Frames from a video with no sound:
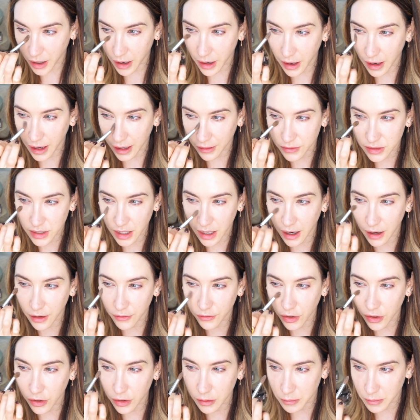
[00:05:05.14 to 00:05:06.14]
I have to have
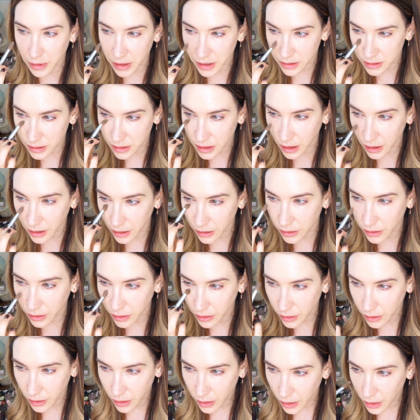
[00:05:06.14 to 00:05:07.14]
on my skin.
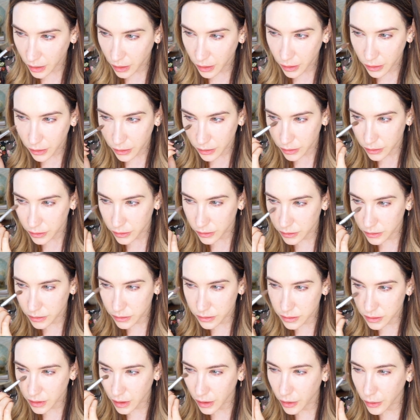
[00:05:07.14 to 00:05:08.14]

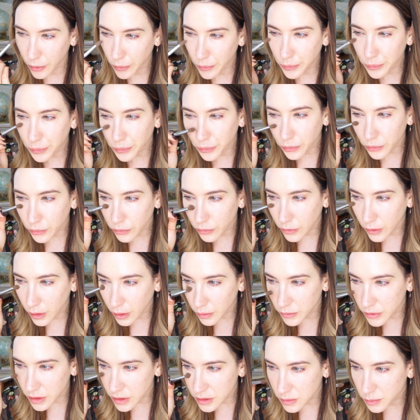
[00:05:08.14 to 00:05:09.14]
So
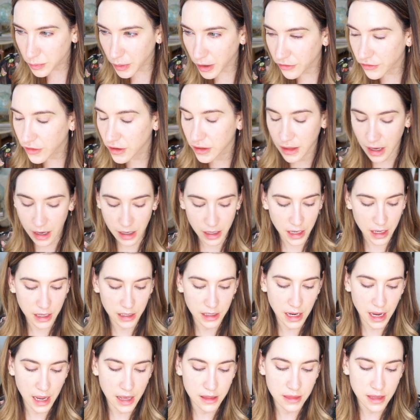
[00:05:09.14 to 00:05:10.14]
I'm just buffing that
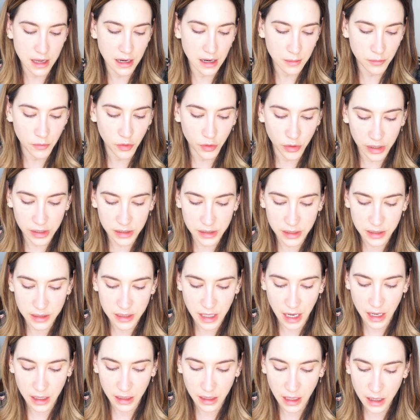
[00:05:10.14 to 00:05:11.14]
in, and then I'm going to
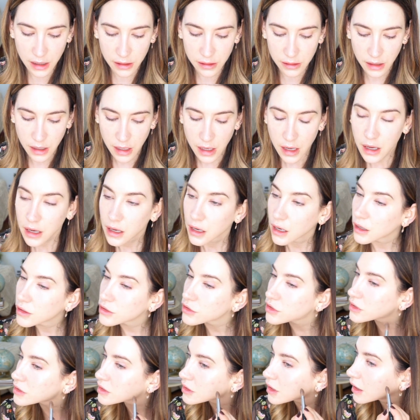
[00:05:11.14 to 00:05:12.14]
take it and
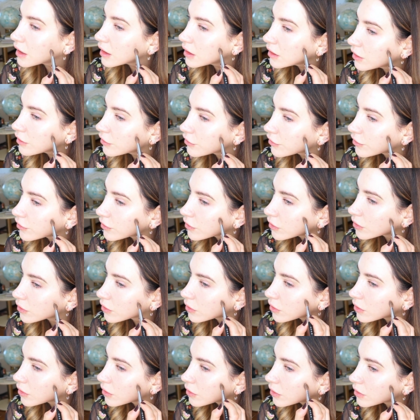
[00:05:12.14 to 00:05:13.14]
just kind of
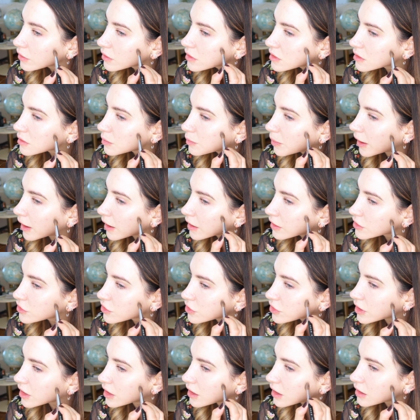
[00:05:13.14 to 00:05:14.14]
spot
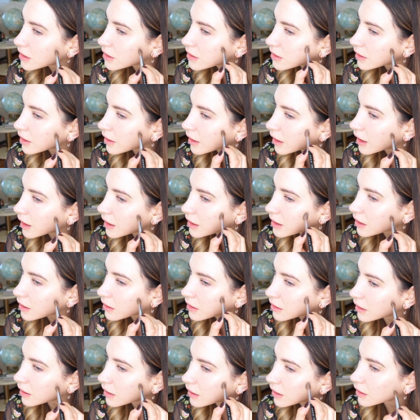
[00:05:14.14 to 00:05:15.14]
treat
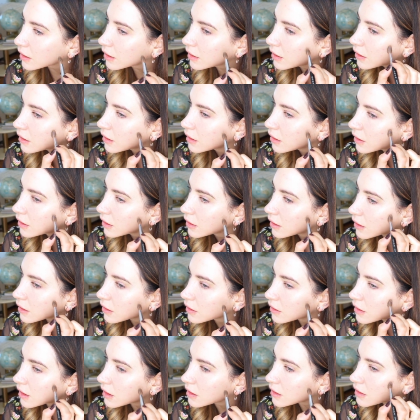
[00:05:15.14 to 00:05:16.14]
anything
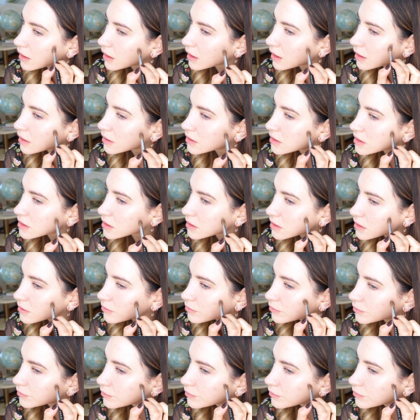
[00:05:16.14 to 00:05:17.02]
that needs